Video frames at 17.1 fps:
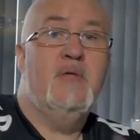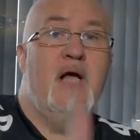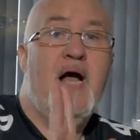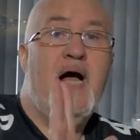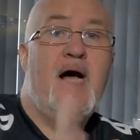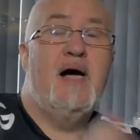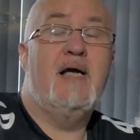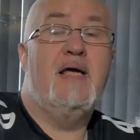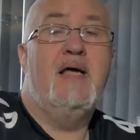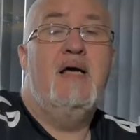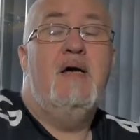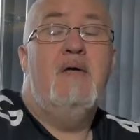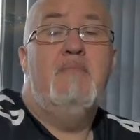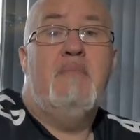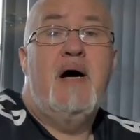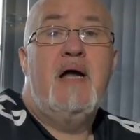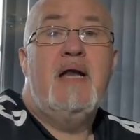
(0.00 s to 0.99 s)
Hi,
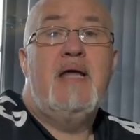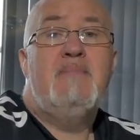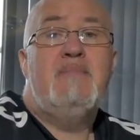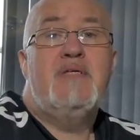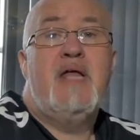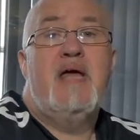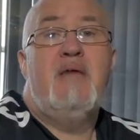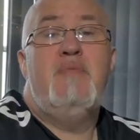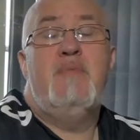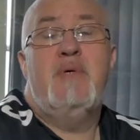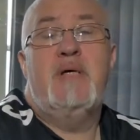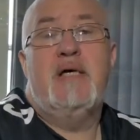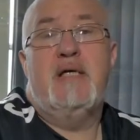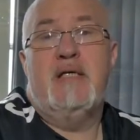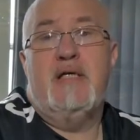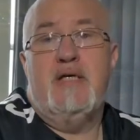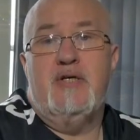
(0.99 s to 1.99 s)
my name's Damian
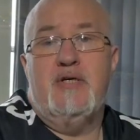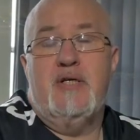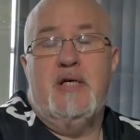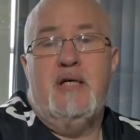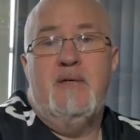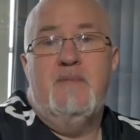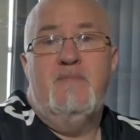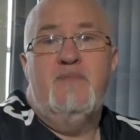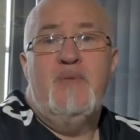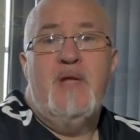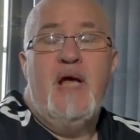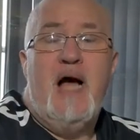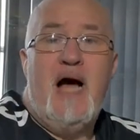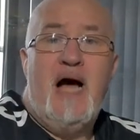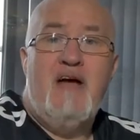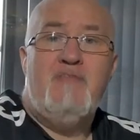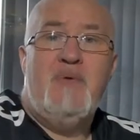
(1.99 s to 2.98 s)
McGillicuddy.
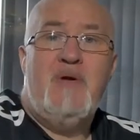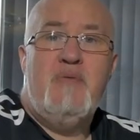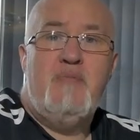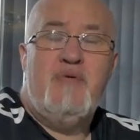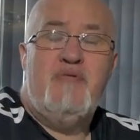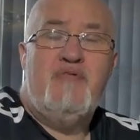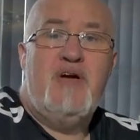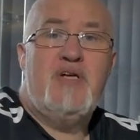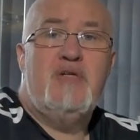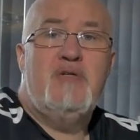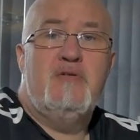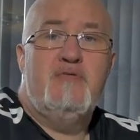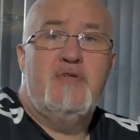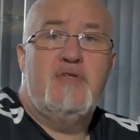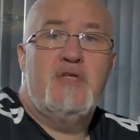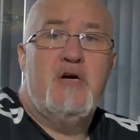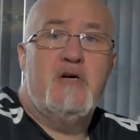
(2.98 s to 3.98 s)
I've been a professional
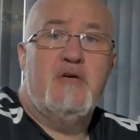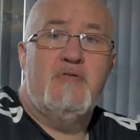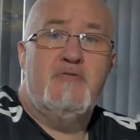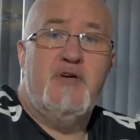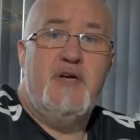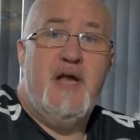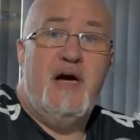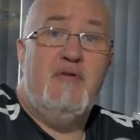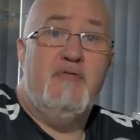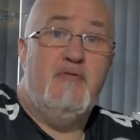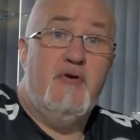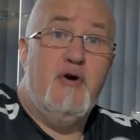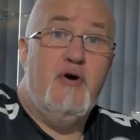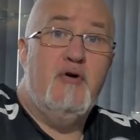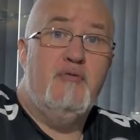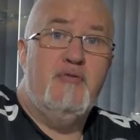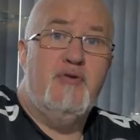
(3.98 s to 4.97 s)
photographer now for
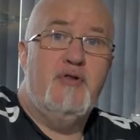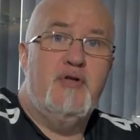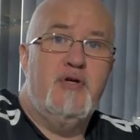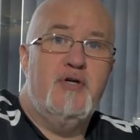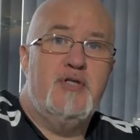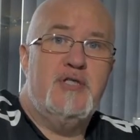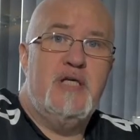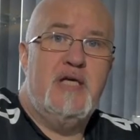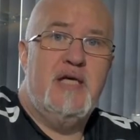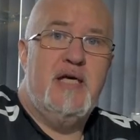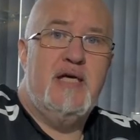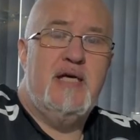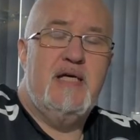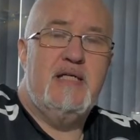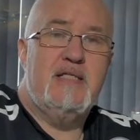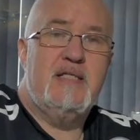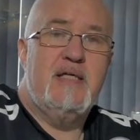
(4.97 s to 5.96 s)
over 30
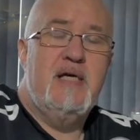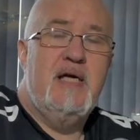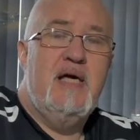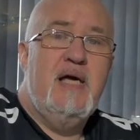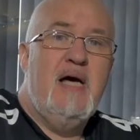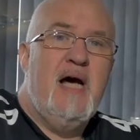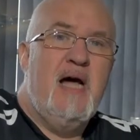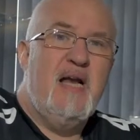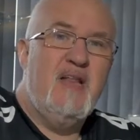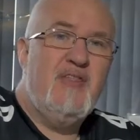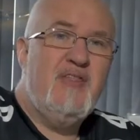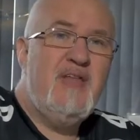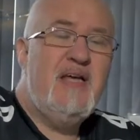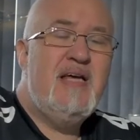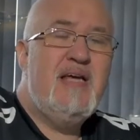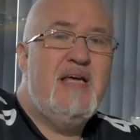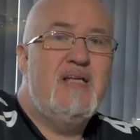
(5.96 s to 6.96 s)
years, and I
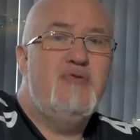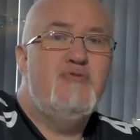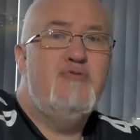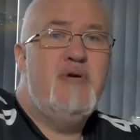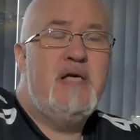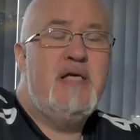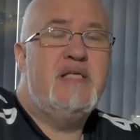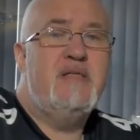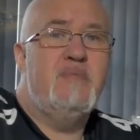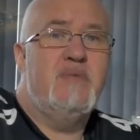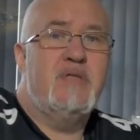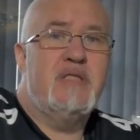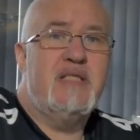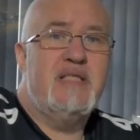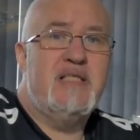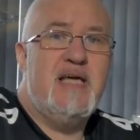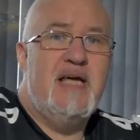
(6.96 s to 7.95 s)
think it's reasonable
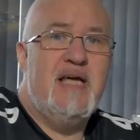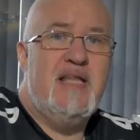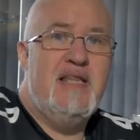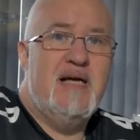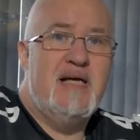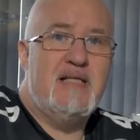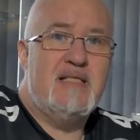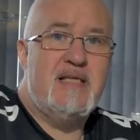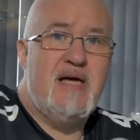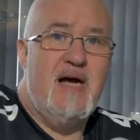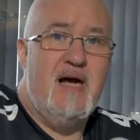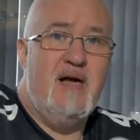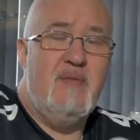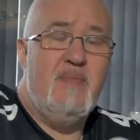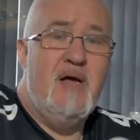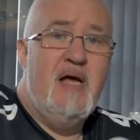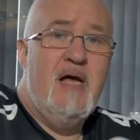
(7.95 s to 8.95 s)
to say in that
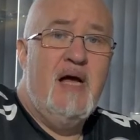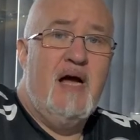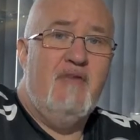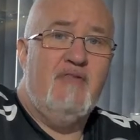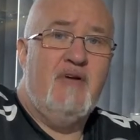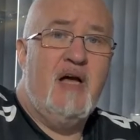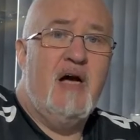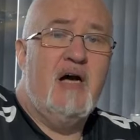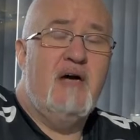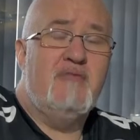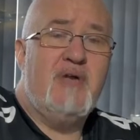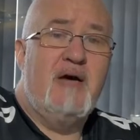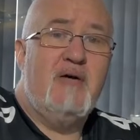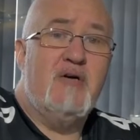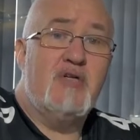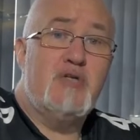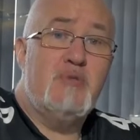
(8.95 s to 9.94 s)
time I've carved
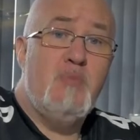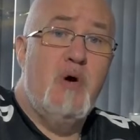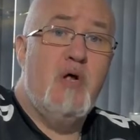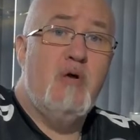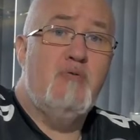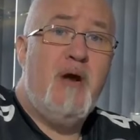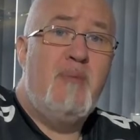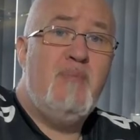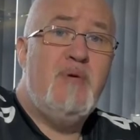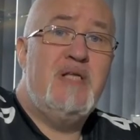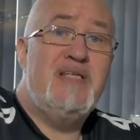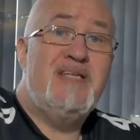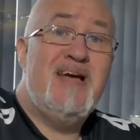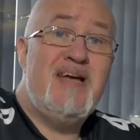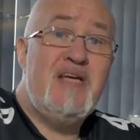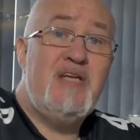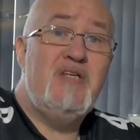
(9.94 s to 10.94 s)
out a small
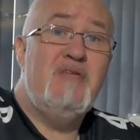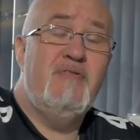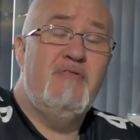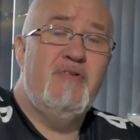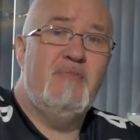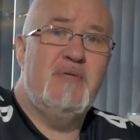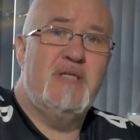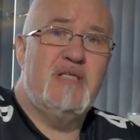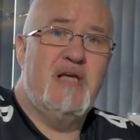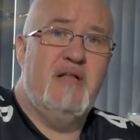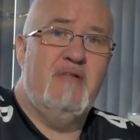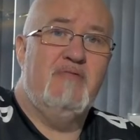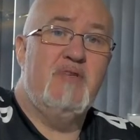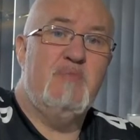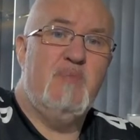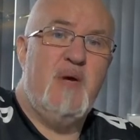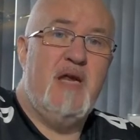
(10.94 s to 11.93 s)
reputation for
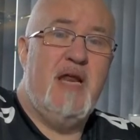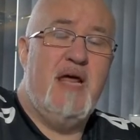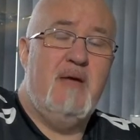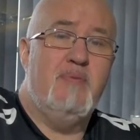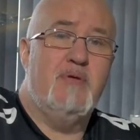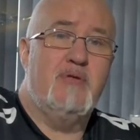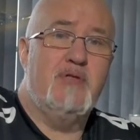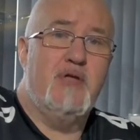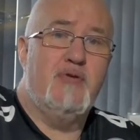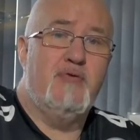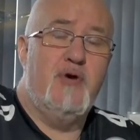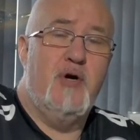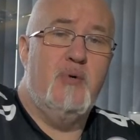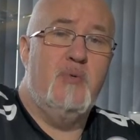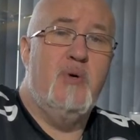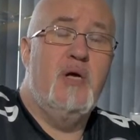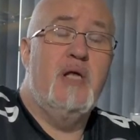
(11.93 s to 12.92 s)
myself as being able to
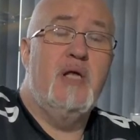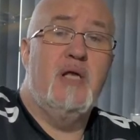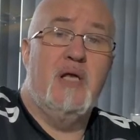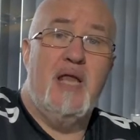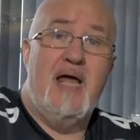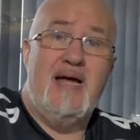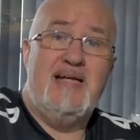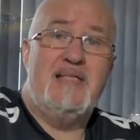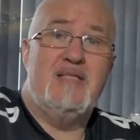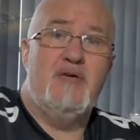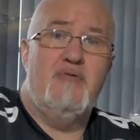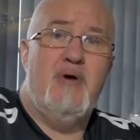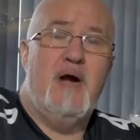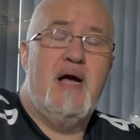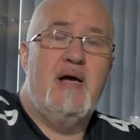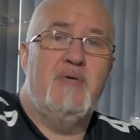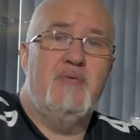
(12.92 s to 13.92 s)
throw light
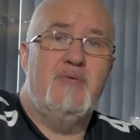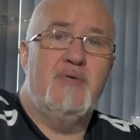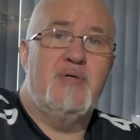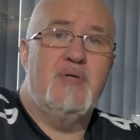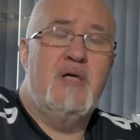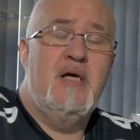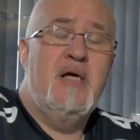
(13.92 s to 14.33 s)
around.